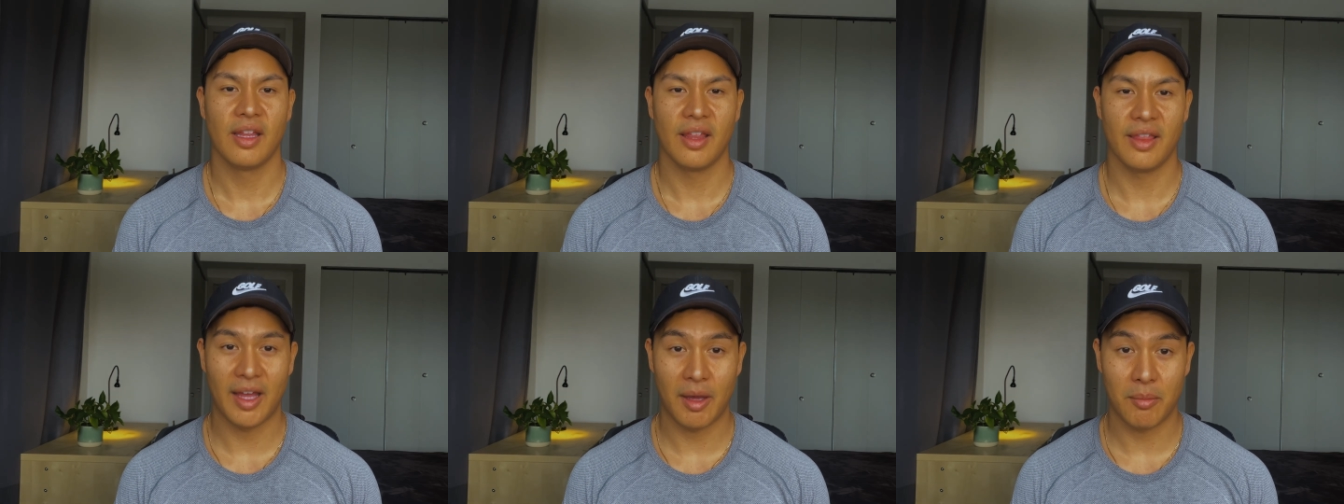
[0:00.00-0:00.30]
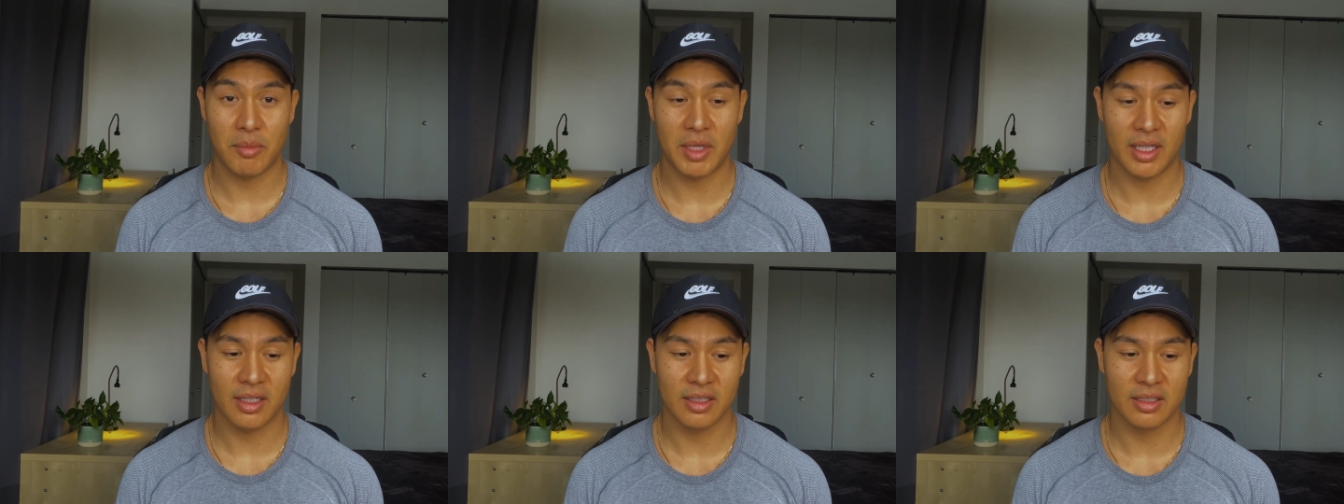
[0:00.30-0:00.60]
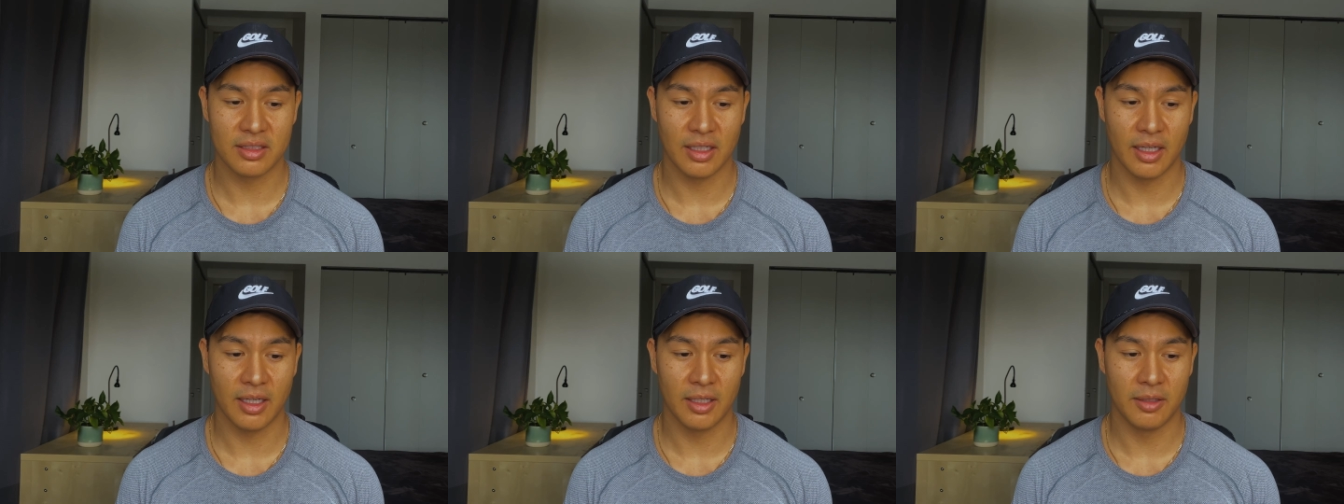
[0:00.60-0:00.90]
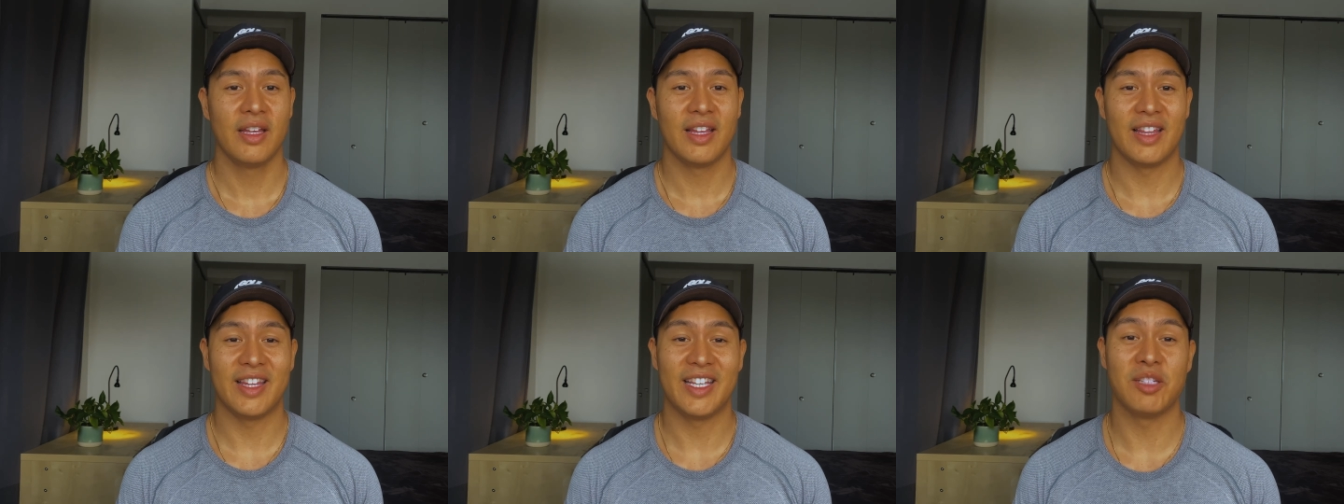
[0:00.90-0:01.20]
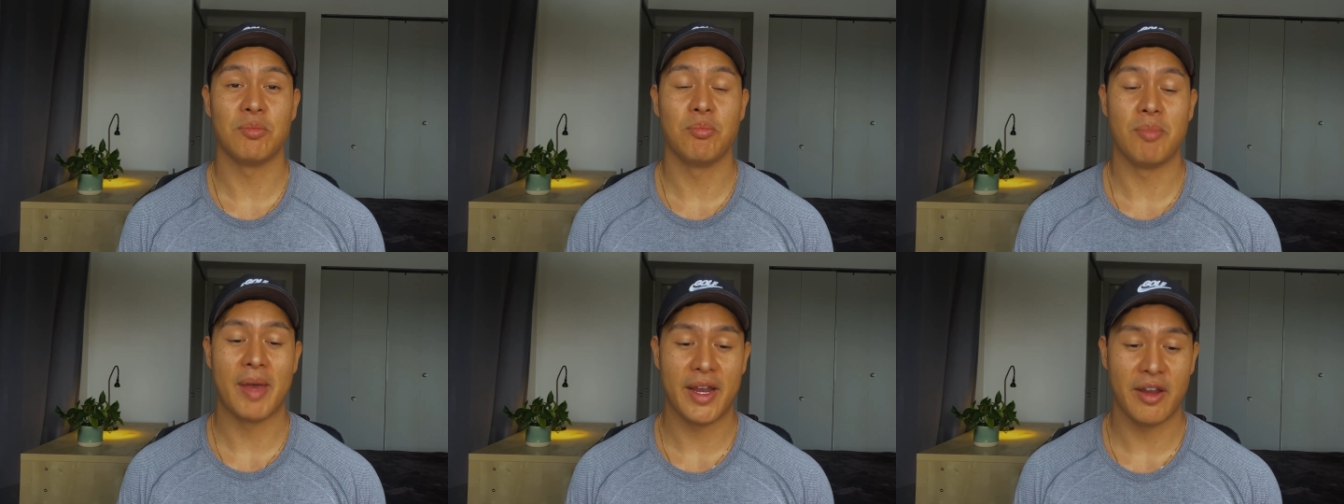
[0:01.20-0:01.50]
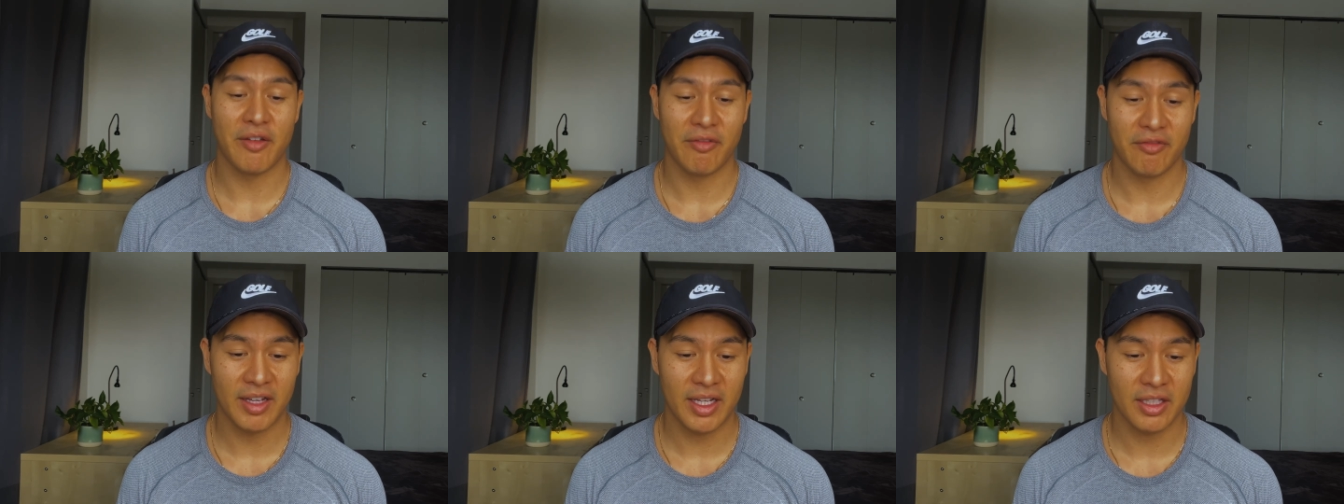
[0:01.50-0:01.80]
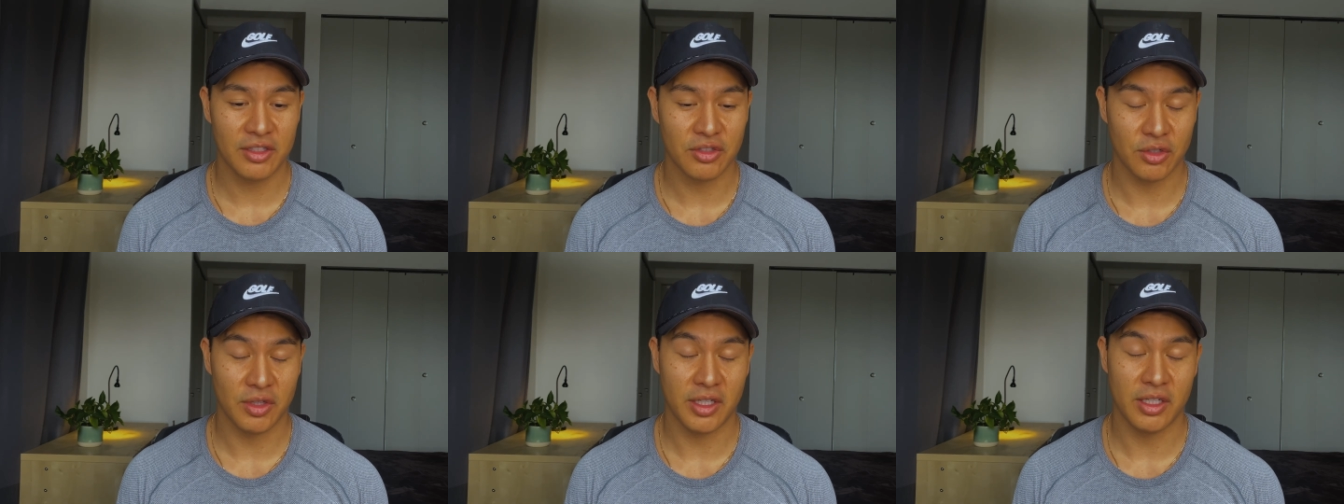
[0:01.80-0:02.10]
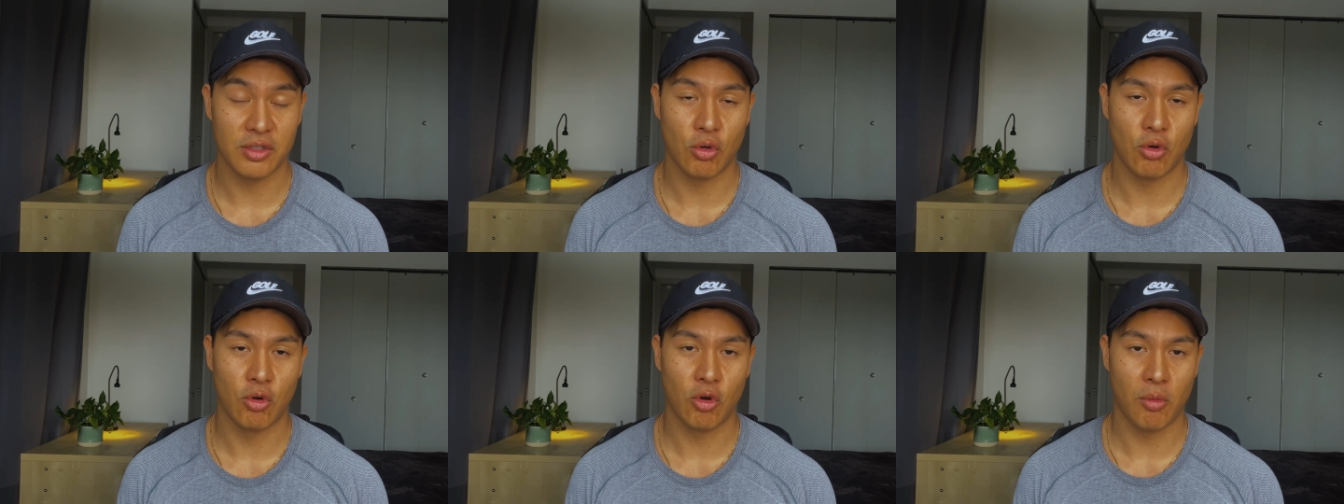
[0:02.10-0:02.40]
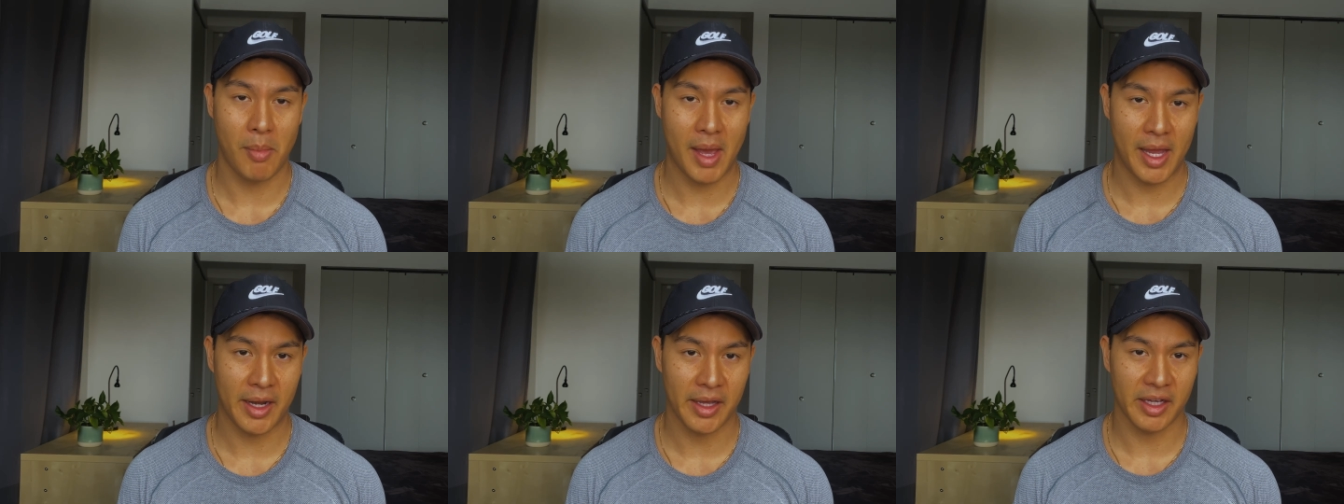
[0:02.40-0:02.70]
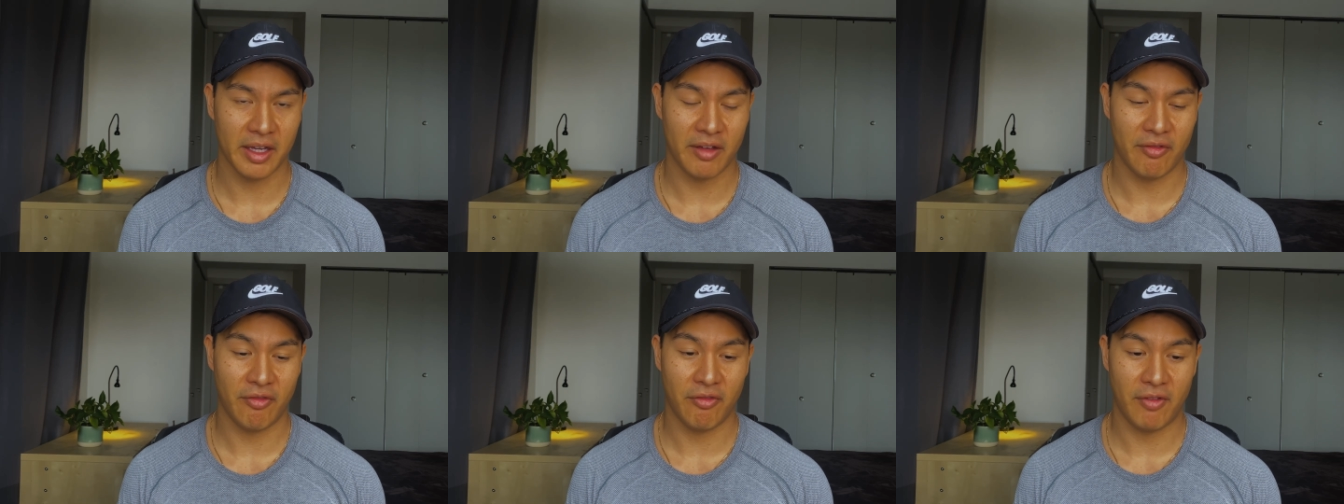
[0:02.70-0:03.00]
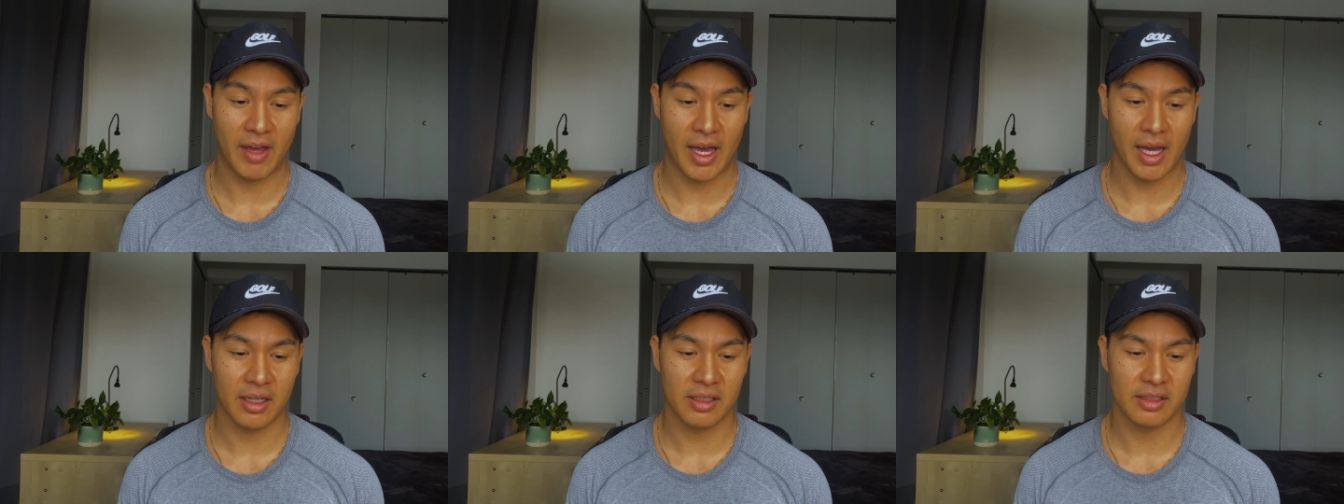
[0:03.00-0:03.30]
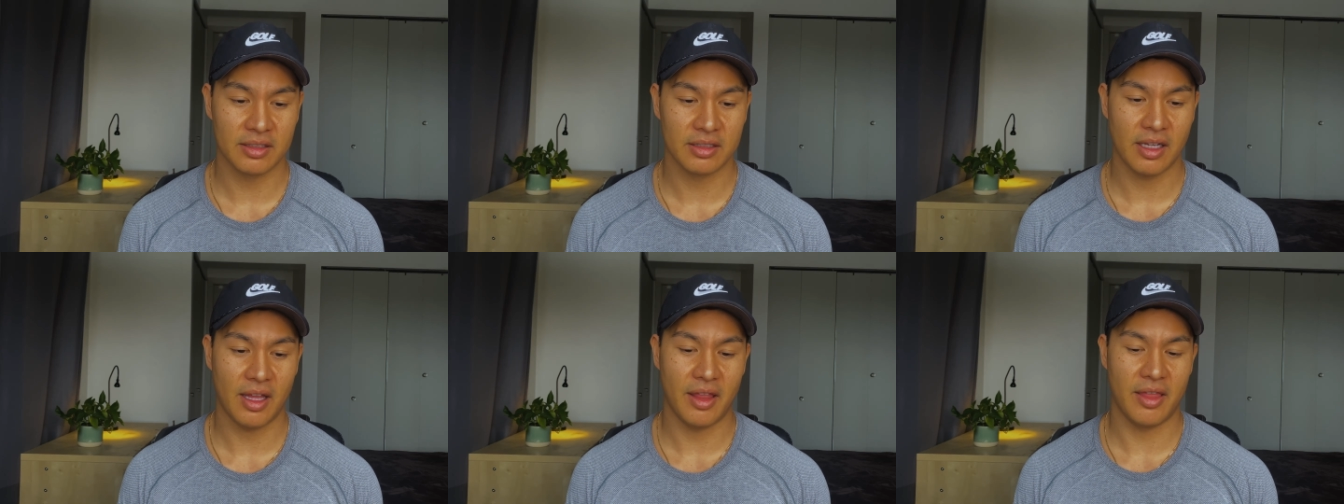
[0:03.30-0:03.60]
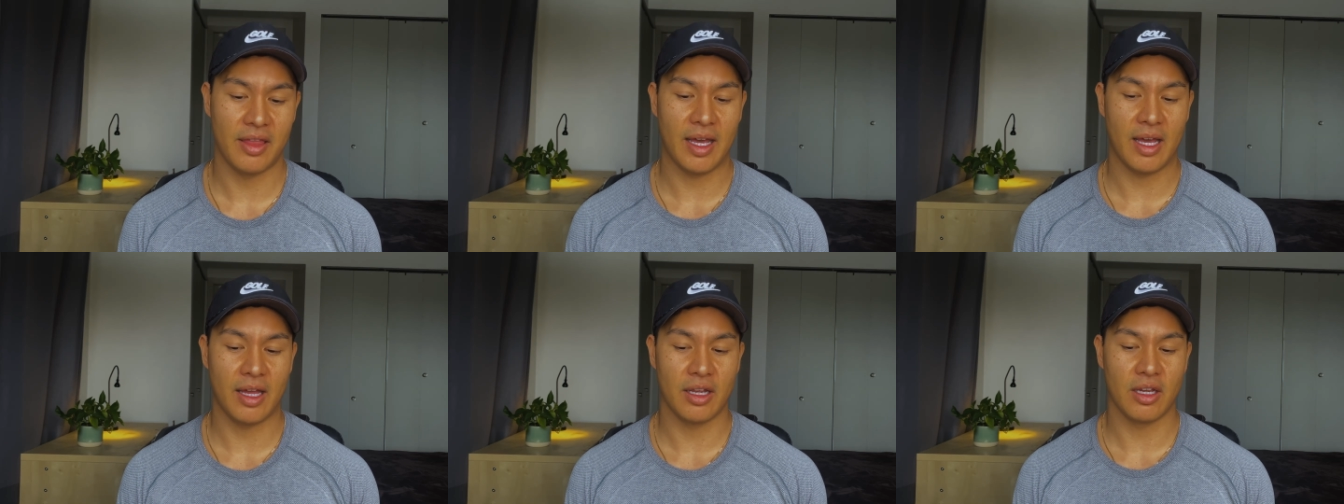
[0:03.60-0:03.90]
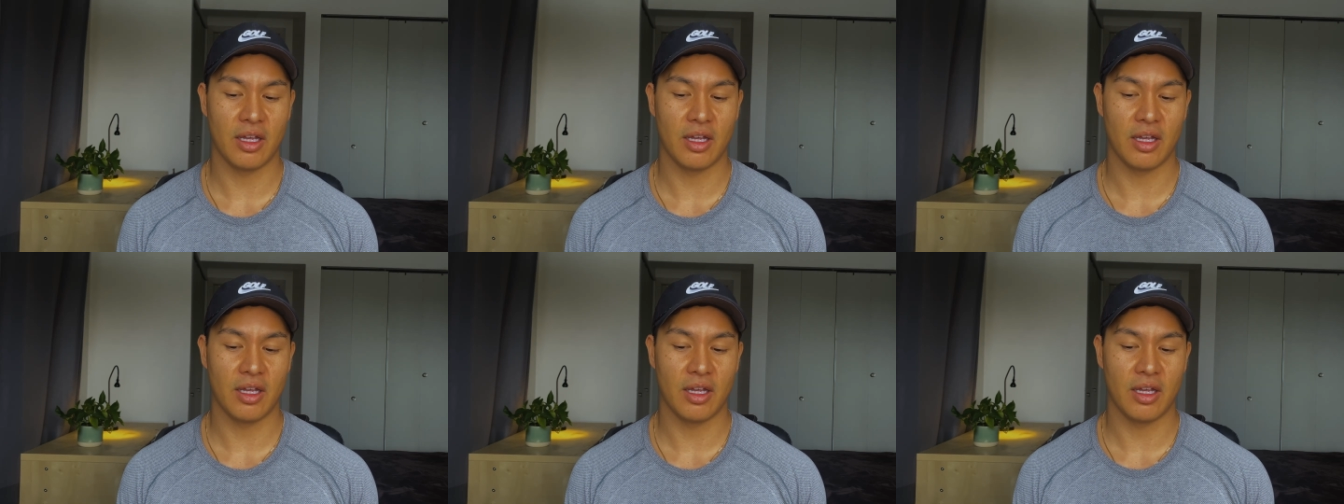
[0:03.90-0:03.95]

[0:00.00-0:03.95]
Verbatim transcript: That being said, these benefits or these hormetic effects that